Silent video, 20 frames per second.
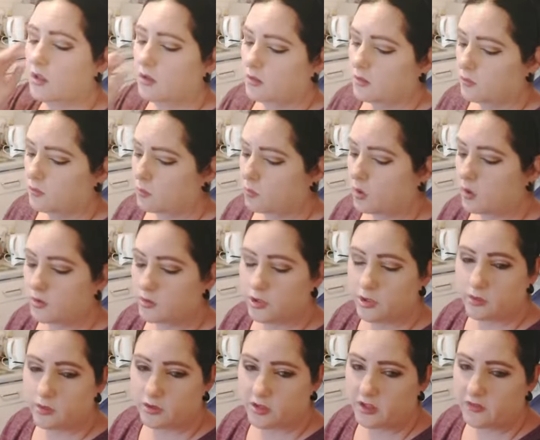the one
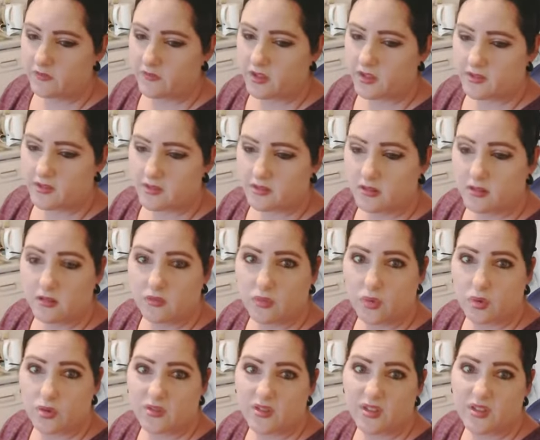usually fits and the other
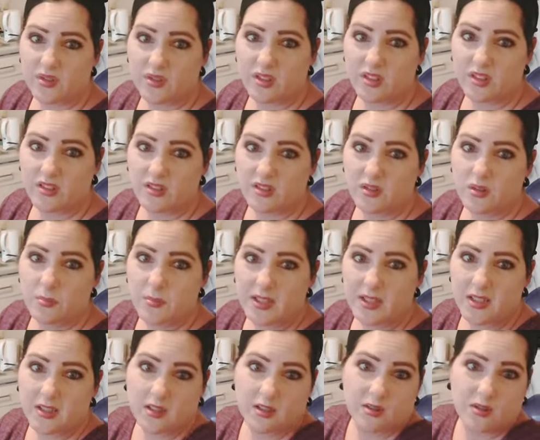one's usually too big
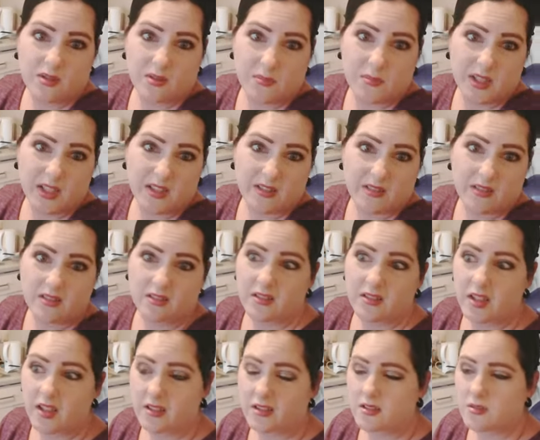because my ankle
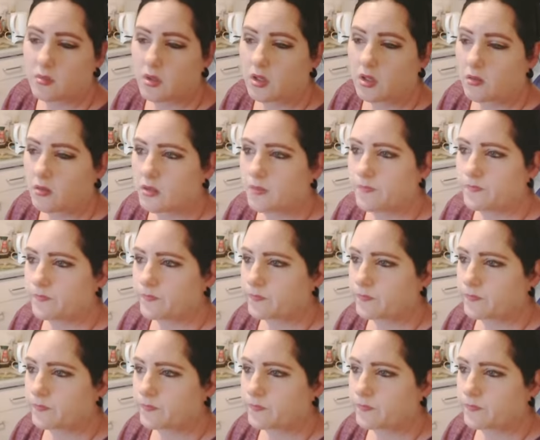gets swollen.